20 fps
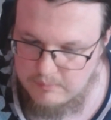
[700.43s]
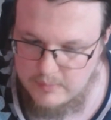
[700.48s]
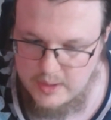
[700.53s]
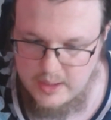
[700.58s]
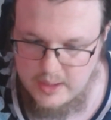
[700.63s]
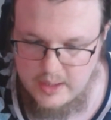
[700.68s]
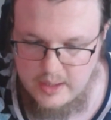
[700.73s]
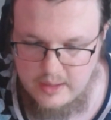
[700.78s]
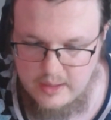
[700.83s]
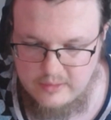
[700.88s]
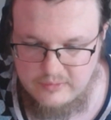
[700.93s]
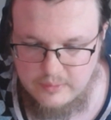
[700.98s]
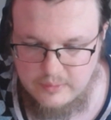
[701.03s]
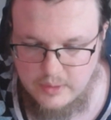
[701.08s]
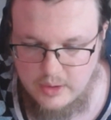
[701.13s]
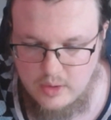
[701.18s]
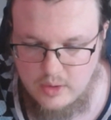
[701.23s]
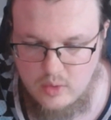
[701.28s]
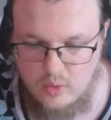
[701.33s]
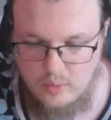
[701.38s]
It's
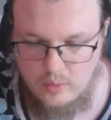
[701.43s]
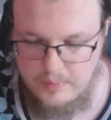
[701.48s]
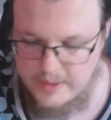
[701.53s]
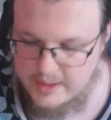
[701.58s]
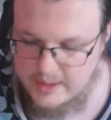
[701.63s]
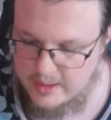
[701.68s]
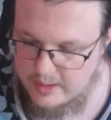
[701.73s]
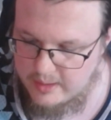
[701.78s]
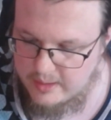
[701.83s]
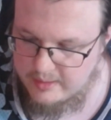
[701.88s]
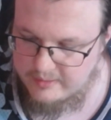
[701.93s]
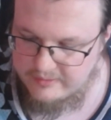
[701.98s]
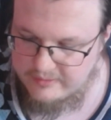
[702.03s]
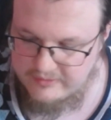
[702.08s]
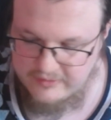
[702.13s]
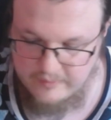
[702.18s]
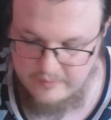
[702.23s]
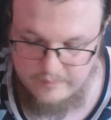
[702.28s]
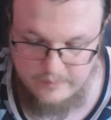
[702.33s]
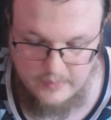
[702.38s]
really cool
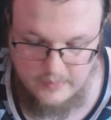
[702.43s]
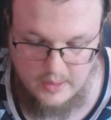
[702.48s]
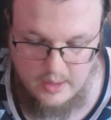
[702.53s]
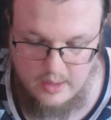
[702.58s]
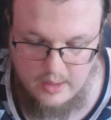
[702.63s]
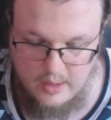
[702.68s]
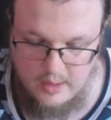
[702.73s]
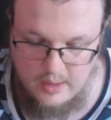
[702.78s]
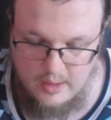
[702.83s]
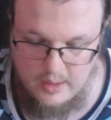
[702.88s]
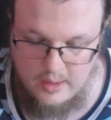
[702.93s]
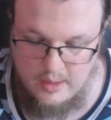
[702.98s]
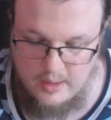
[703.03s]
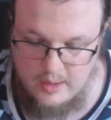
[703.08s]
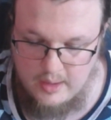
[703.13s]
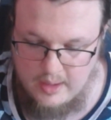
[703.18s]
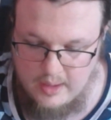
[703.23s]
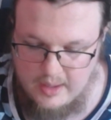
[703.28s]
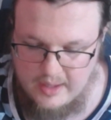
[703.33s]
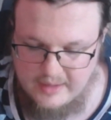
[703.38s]
because
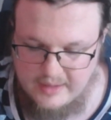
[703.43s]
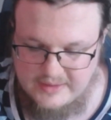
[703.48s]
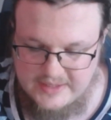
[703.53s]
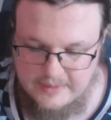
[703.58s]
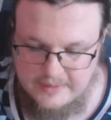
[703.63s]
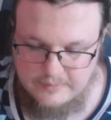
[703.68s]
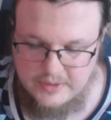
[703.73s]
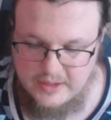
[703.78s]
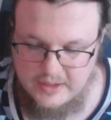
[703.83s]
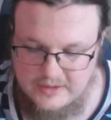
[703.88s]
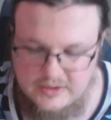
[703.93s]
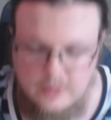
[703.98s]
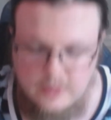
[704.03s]
it seems like, so it